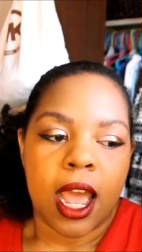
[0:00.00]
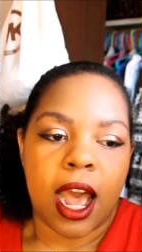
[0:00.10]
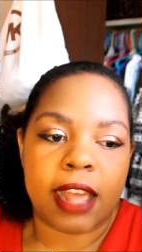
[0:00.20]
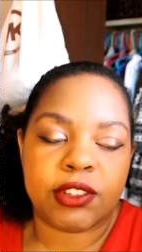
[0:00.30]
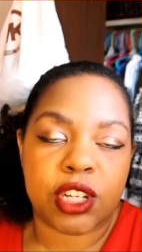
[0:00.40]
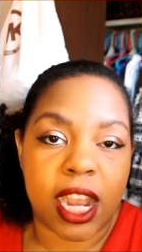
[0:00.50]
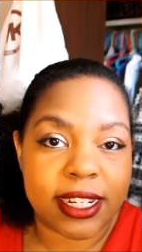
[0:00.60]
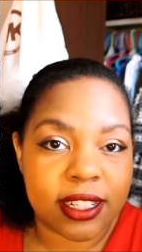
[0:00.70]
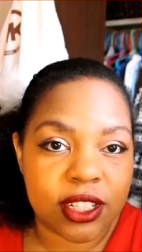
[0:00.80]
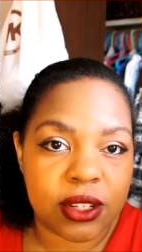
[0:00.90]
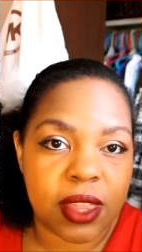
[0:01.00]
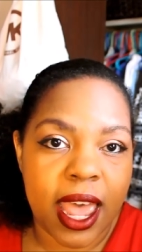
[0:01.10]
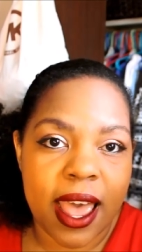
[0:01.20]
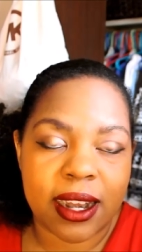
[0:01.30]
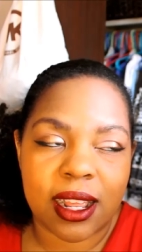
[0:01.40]
I tried to do
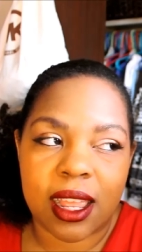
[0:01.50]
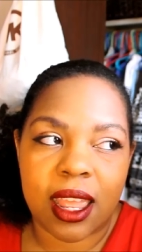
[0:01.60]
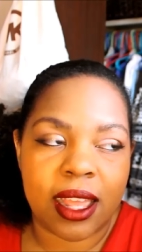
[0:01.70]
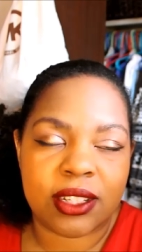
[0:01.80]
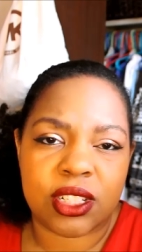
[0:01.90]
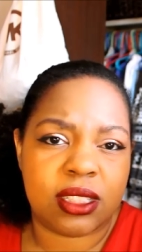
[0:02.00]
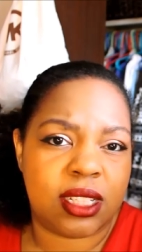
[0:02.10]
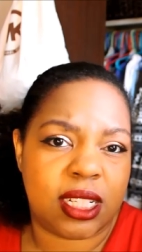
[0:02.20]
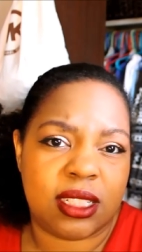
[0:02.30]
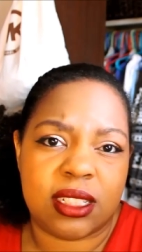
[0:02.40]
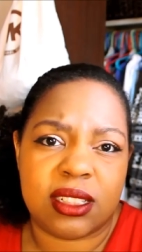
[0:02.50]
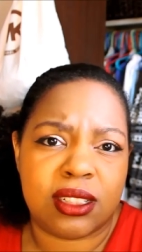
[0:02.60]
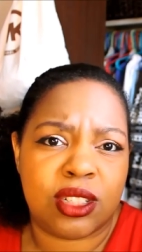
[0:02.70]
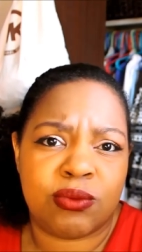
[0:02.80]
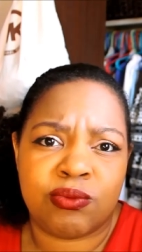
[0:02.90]
that. It just
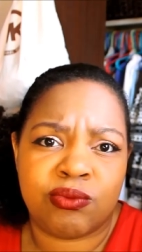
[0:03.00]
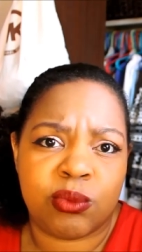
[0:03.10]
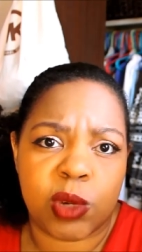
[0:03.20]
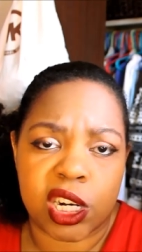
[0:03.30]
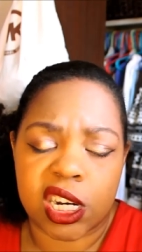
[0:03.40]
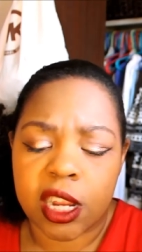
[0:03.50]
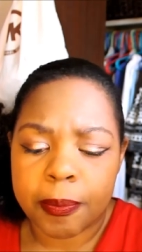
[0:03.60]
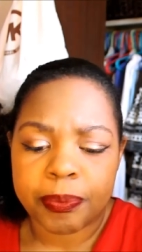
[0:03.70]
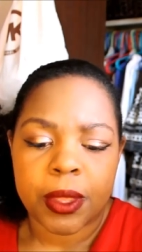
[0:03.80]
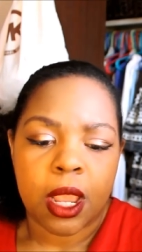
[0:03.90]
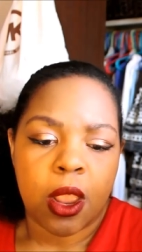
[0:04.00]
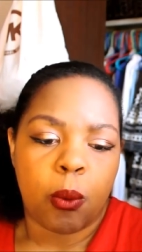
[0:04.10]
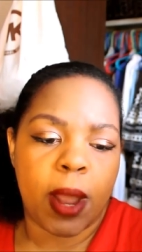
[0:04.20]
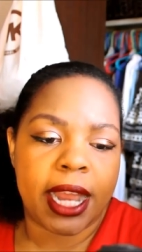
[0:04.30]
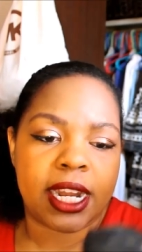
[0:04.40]
doesn't work.
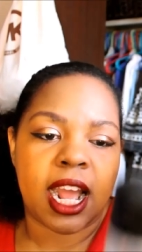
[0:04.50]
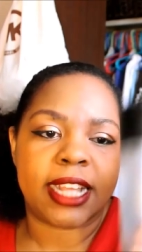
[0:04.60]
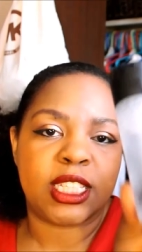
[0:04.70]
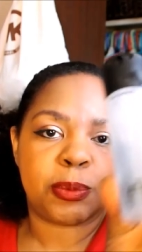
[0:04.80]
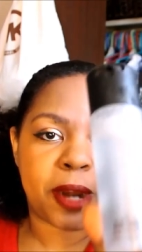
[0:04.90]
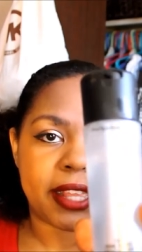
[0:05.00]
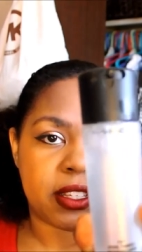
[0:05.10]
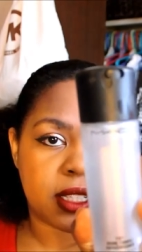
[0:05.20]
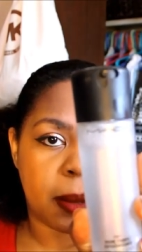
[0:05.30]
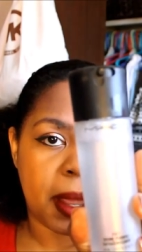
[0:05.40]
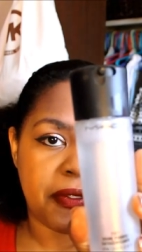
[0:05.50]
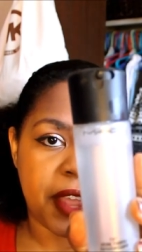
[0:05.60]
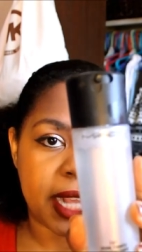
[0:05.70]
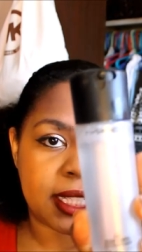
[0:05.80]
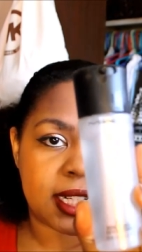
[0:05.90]
When I spray this on my
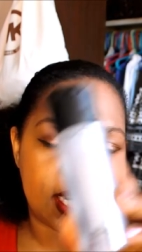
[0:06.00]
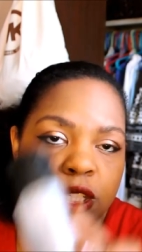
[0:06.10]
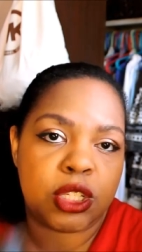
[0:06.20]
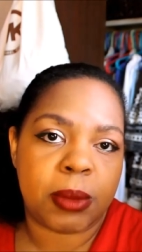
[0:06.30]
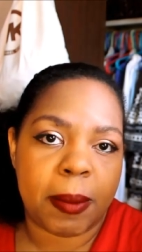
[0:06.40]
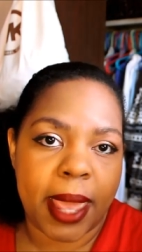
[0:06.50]
face and I do my